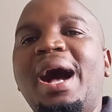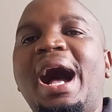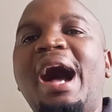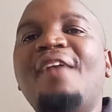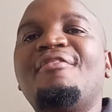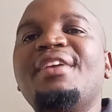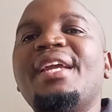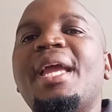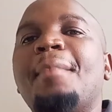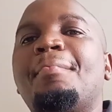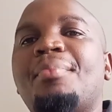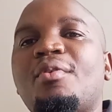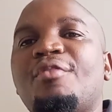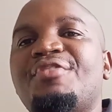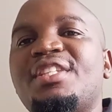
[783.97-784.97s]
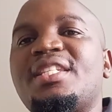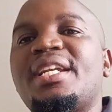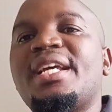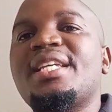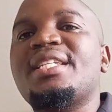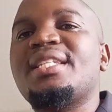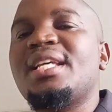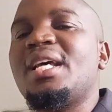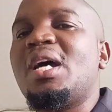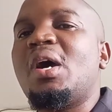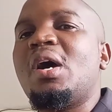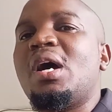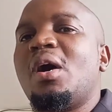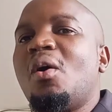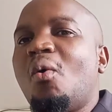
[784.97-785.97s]
are having a profitless
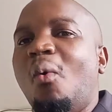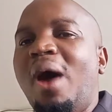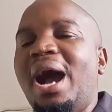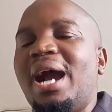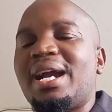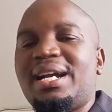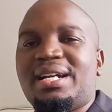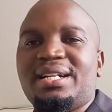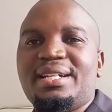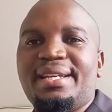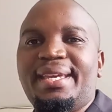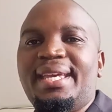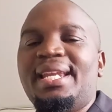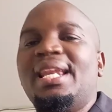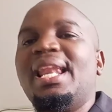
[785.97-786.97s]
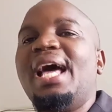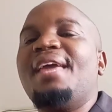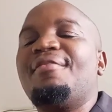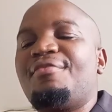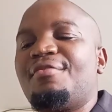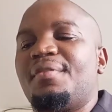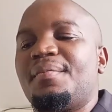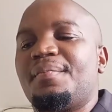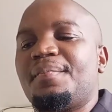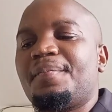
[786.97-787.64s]
work and life.